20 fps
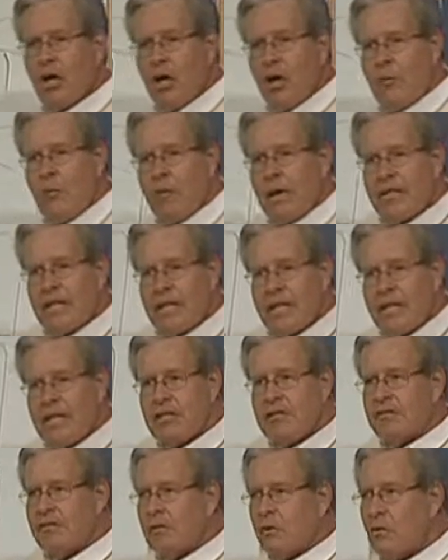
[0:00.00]
but
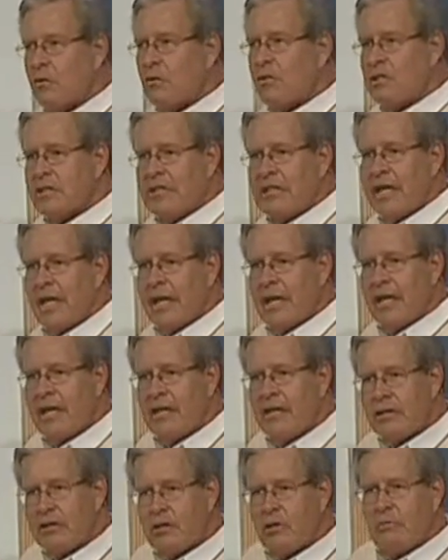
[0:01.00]
these folks
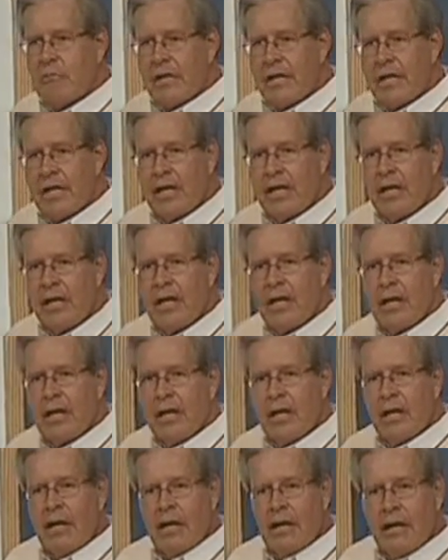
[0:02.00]
tend to be
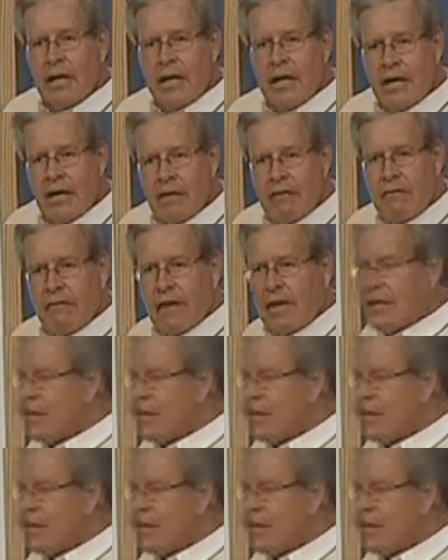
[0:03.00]
of a